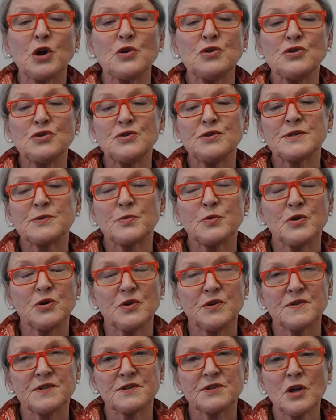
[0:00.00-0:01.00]
use
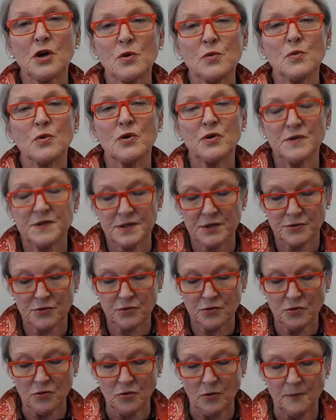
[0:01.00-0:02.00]
words, no words at
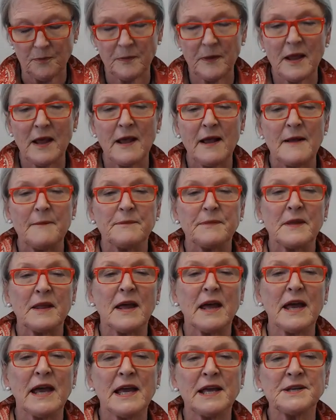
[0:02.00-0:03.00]
all.
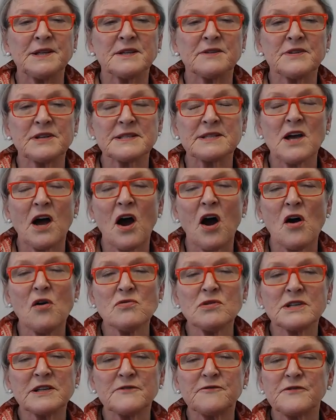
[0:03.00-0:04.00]
And there's a whole
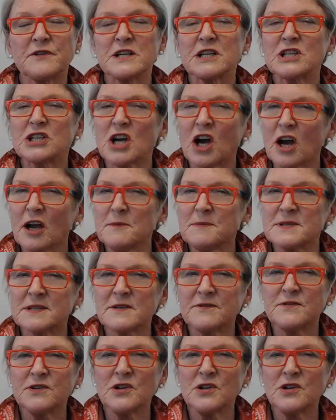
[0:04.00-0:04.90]
different types of